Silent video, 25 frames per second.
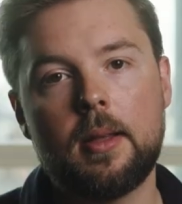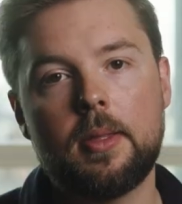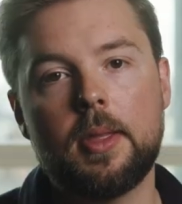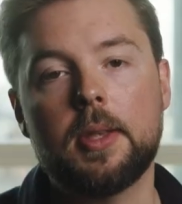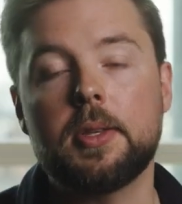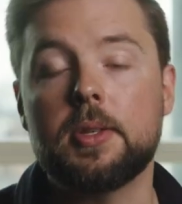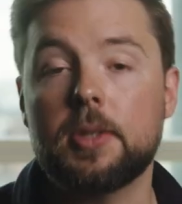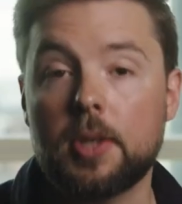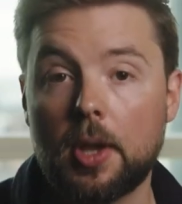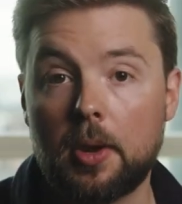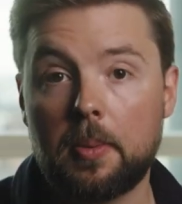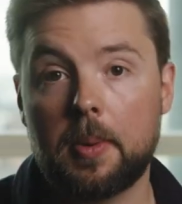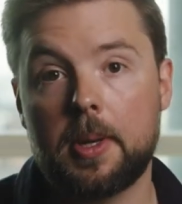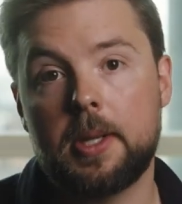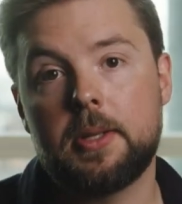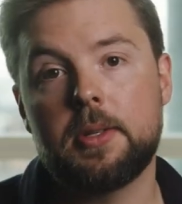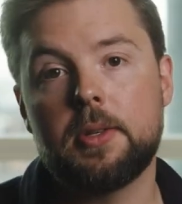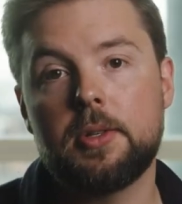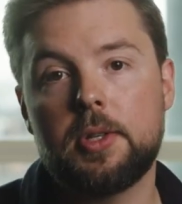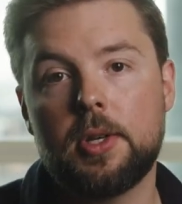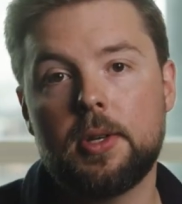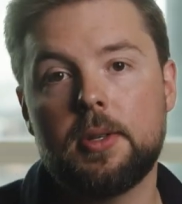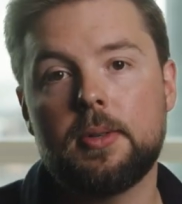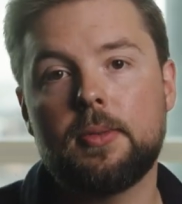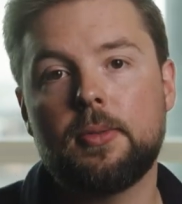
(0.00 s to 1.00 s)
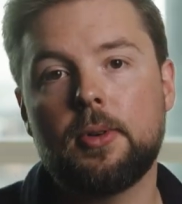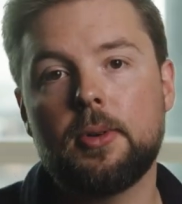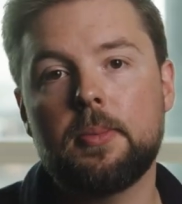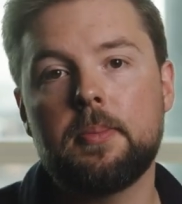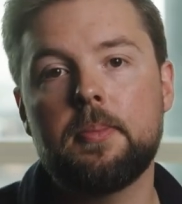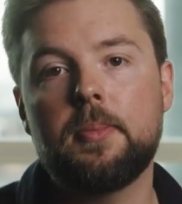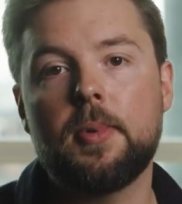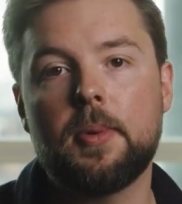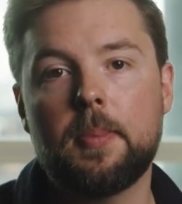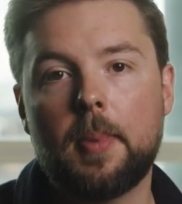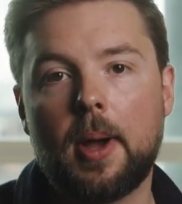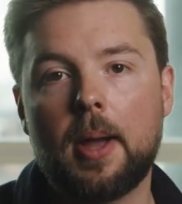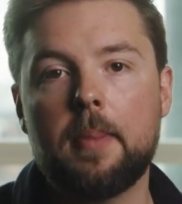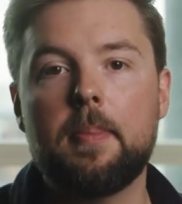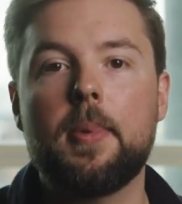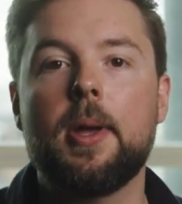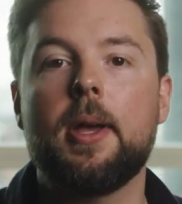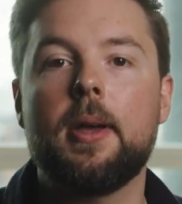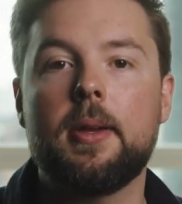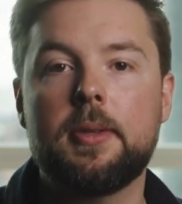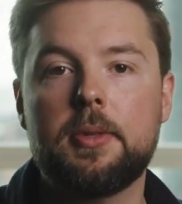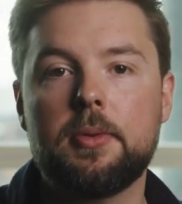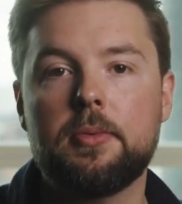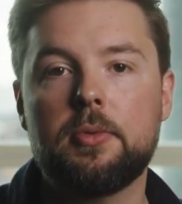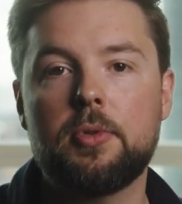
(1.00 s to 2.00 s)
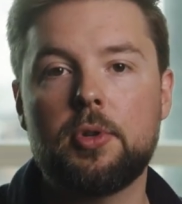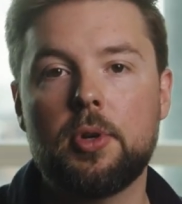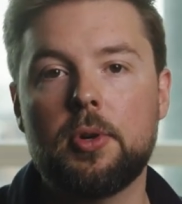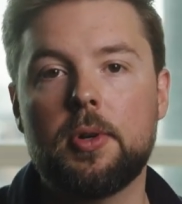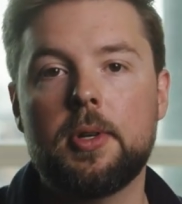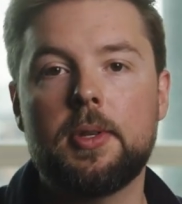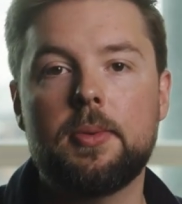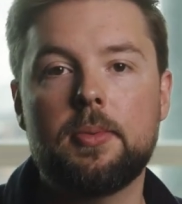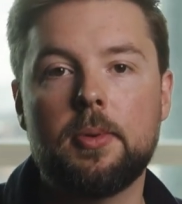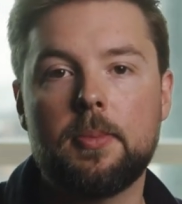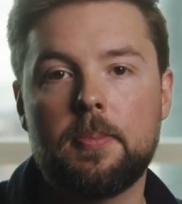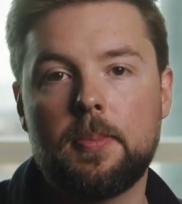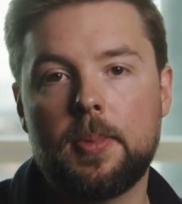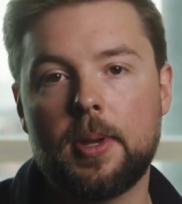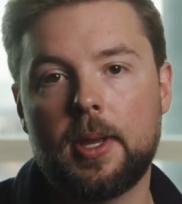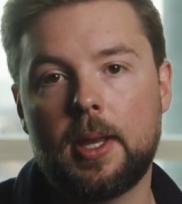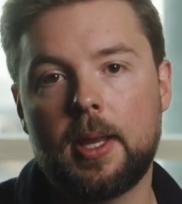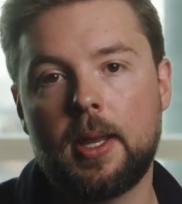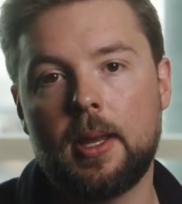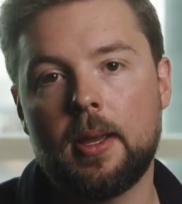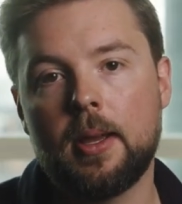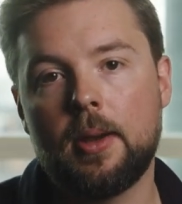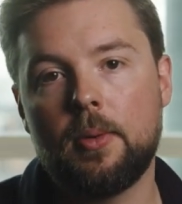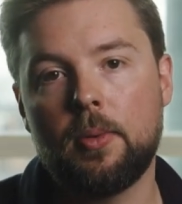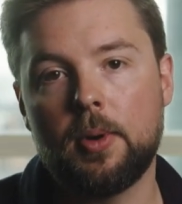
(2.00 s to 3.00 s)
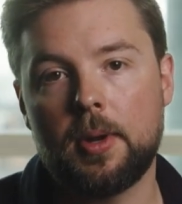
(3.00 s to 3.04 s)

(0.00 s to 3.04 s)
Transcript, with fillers: There's so many to choose from, but my personal choice would be